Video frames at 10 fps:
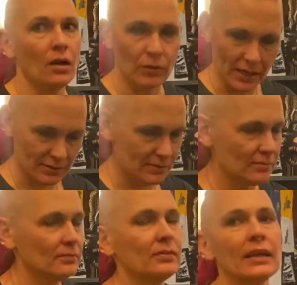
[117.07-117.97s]
They
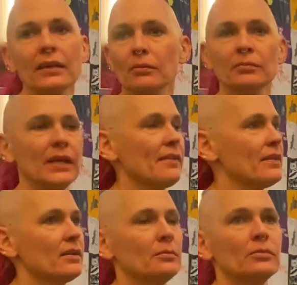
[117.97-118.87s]
can. They
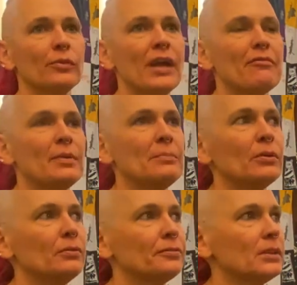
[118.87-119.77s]
come. We have
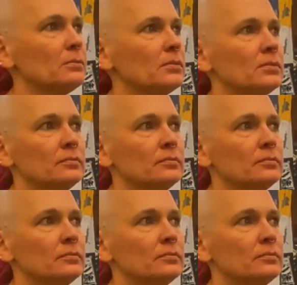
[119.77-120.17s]
people from